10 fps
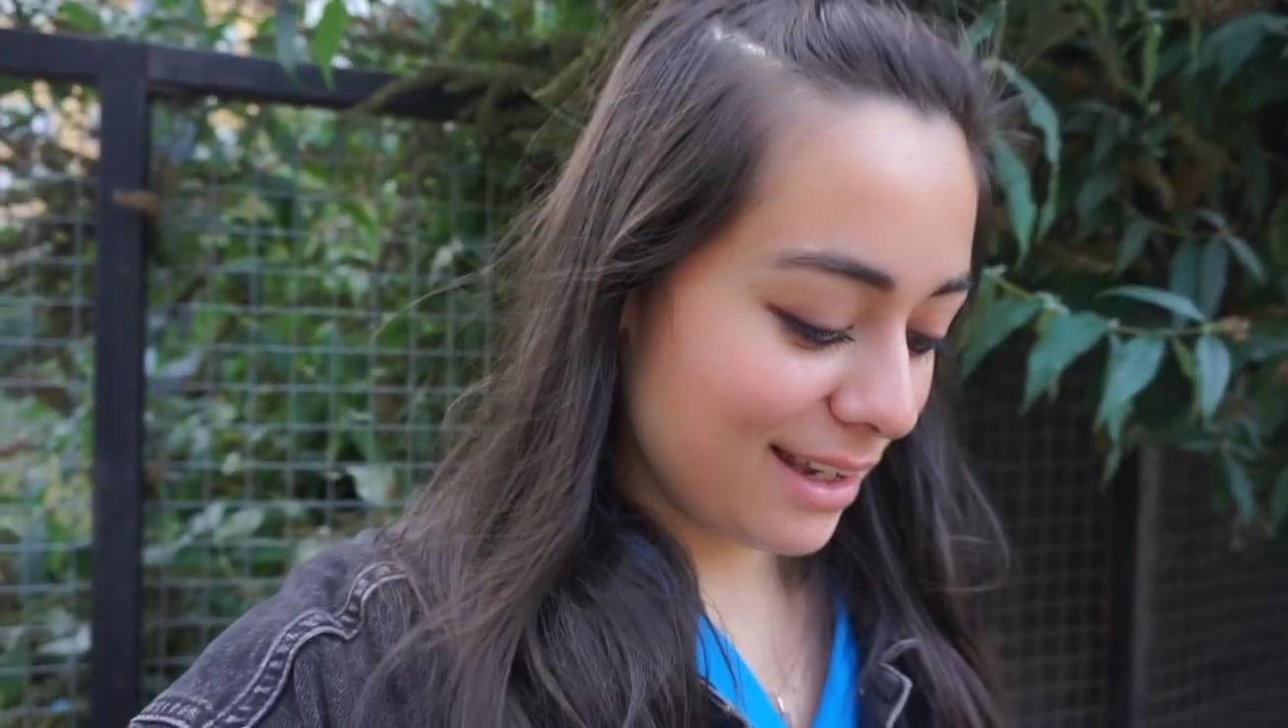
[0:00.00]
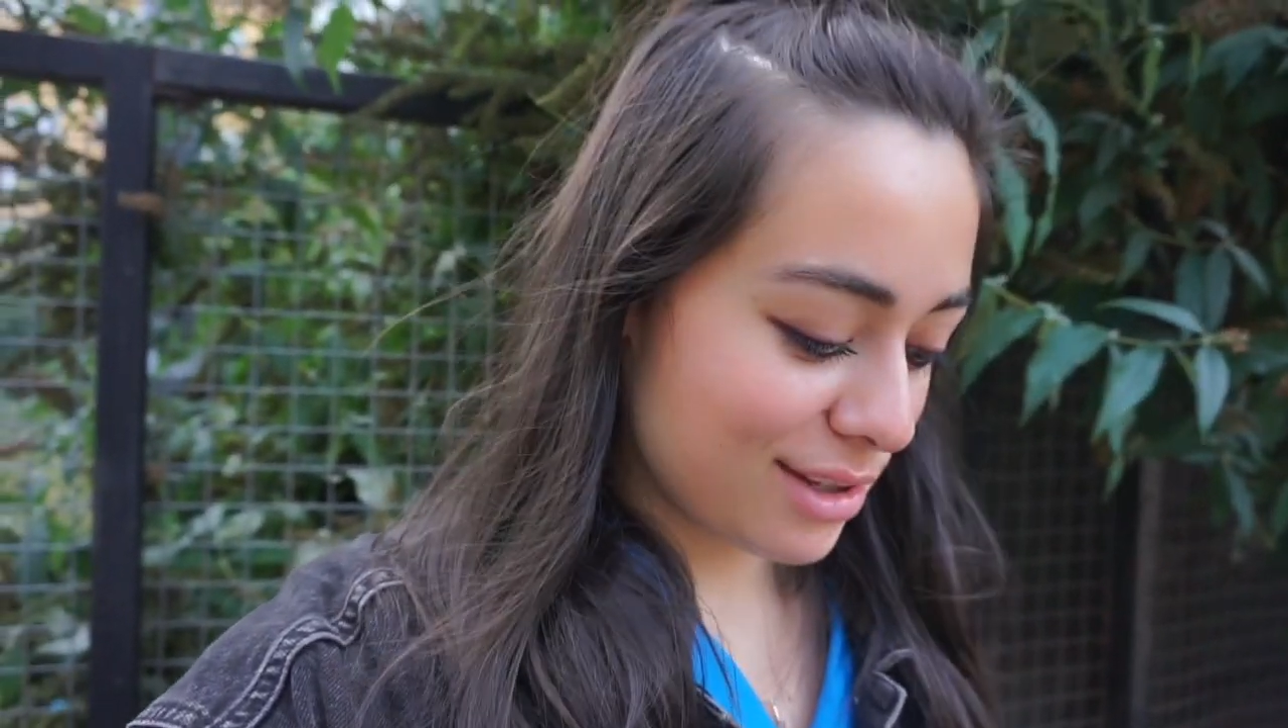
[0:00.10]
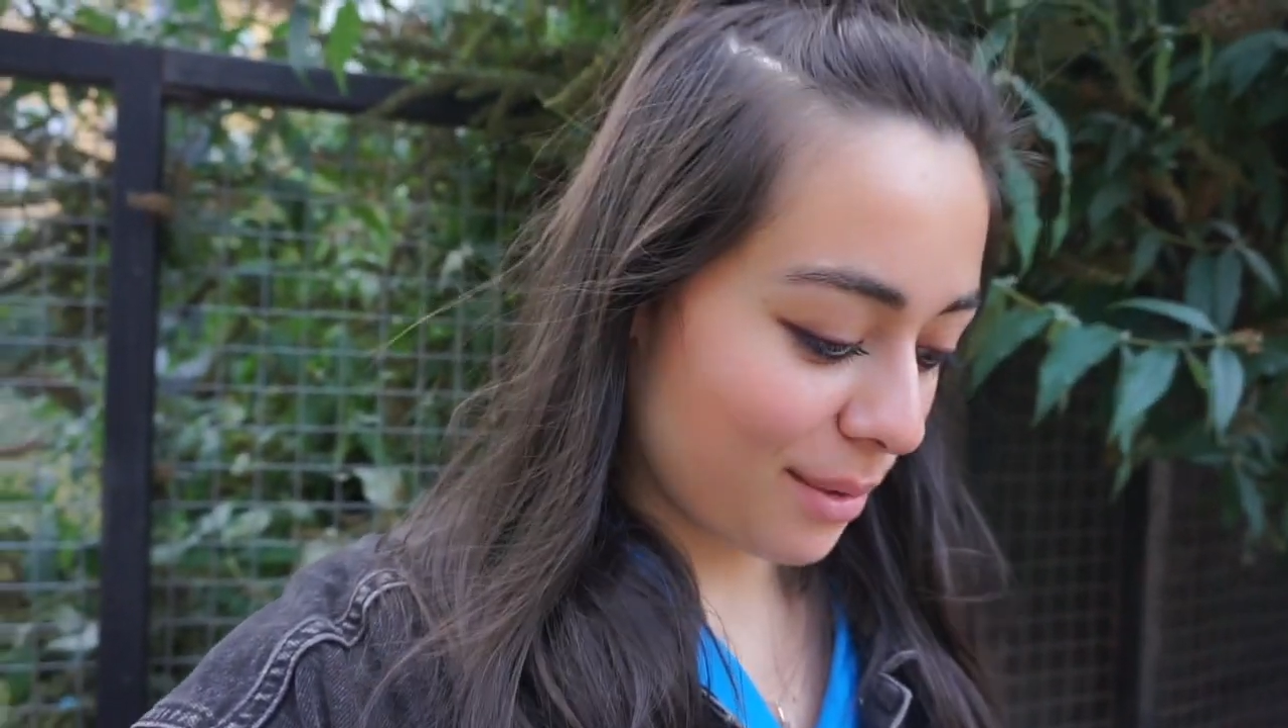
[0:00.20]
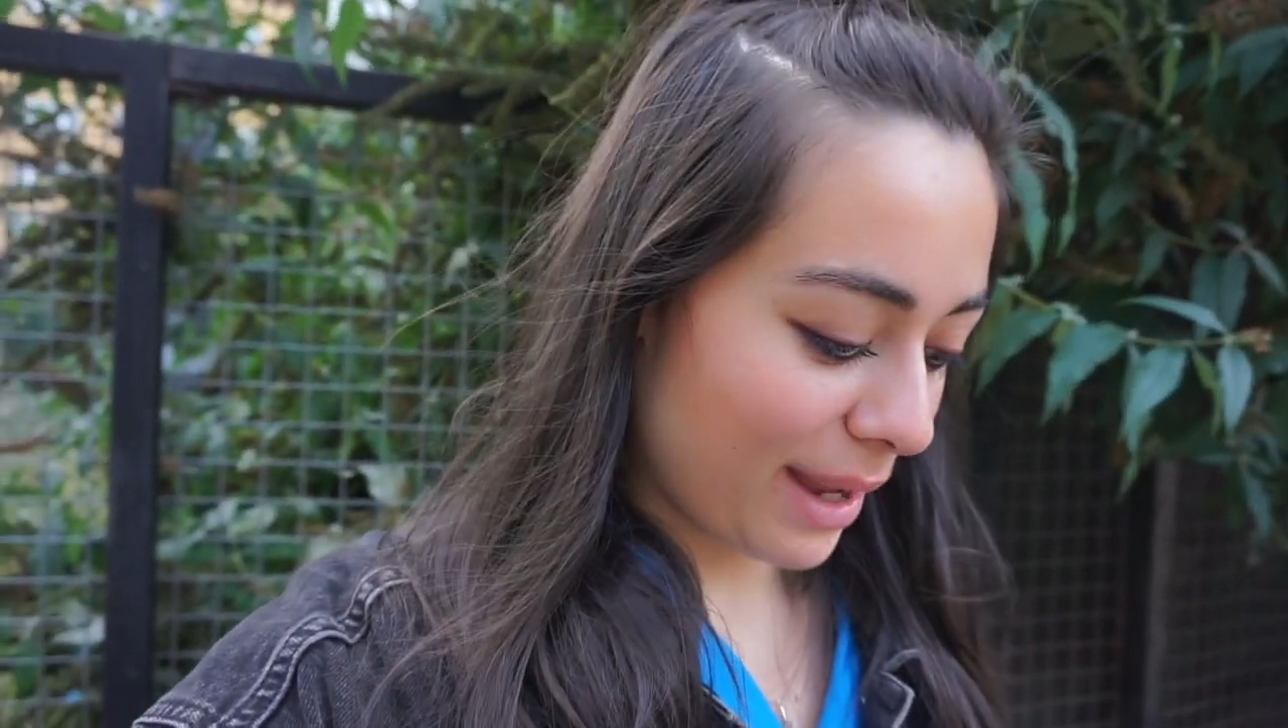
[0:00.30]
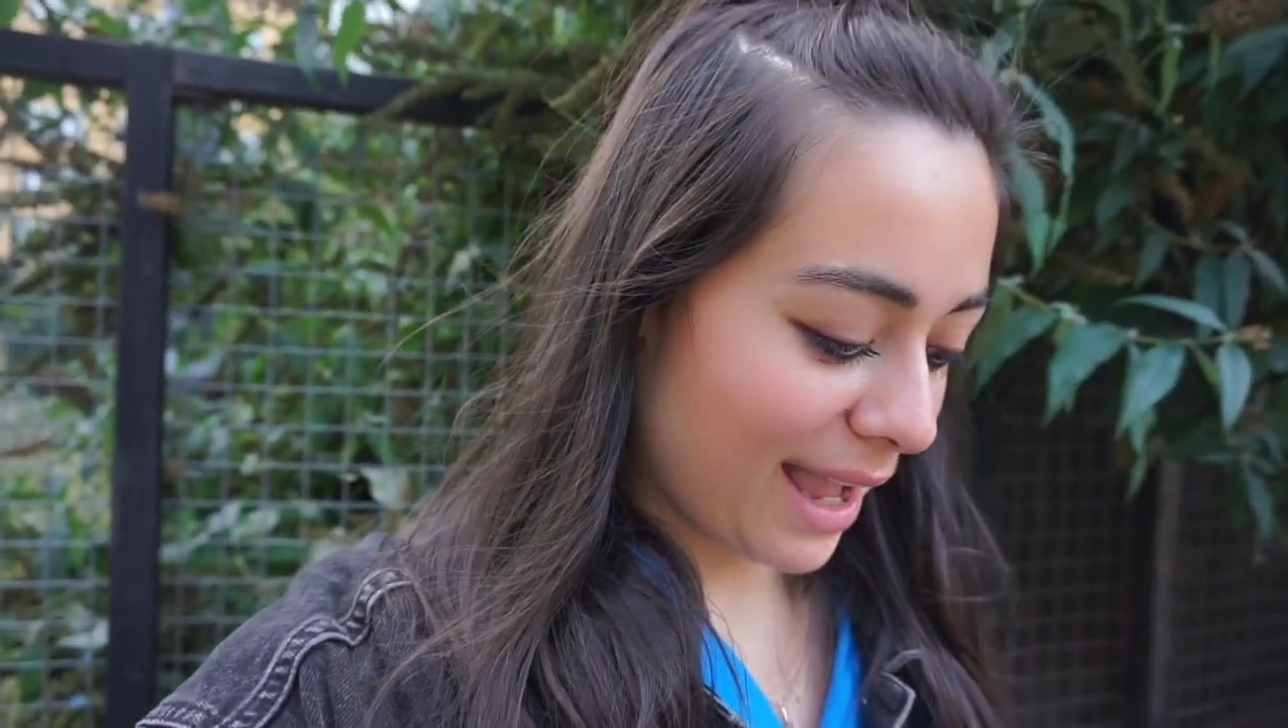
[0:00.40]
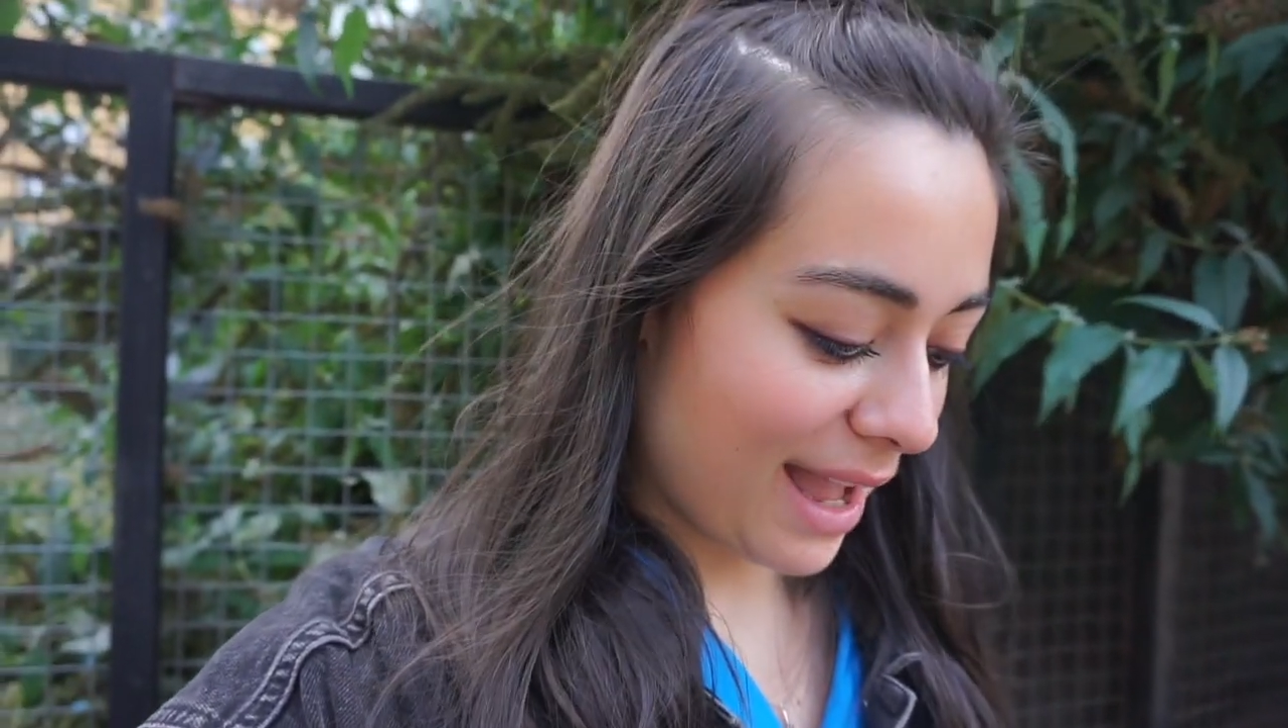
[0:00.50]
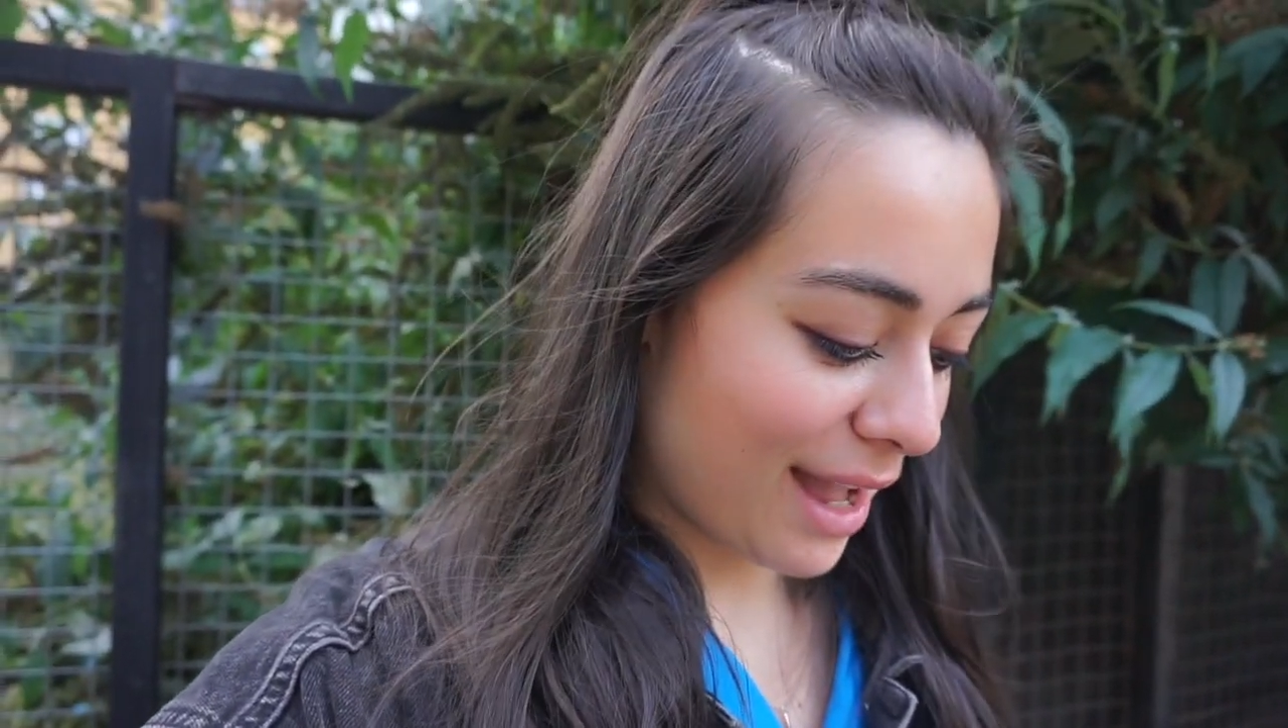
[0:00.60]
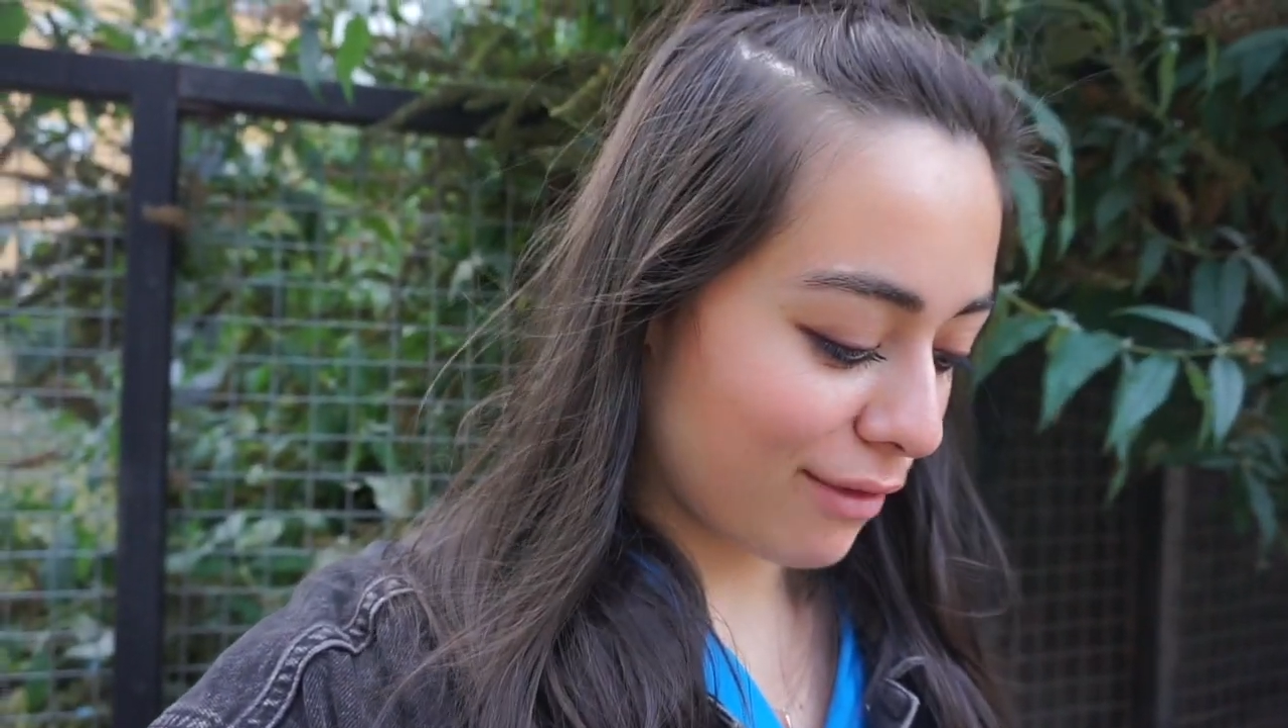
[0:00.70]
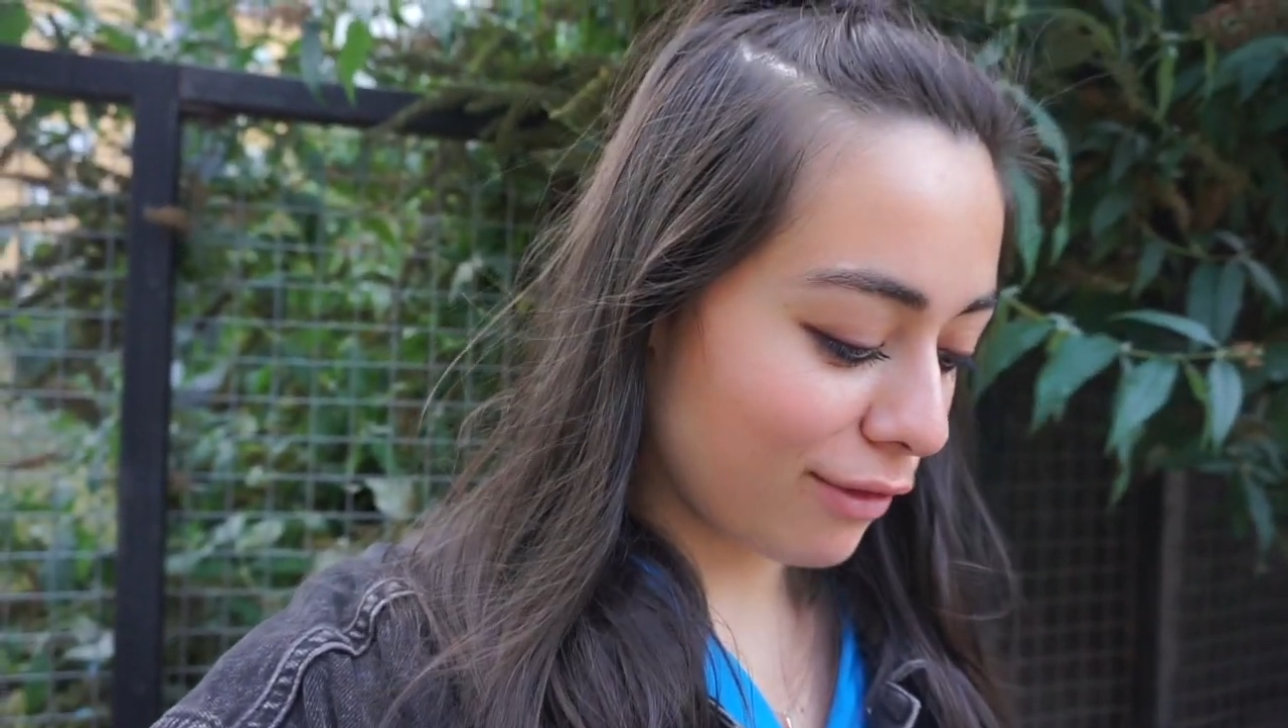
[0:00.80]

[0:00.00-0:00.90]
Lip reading: so I have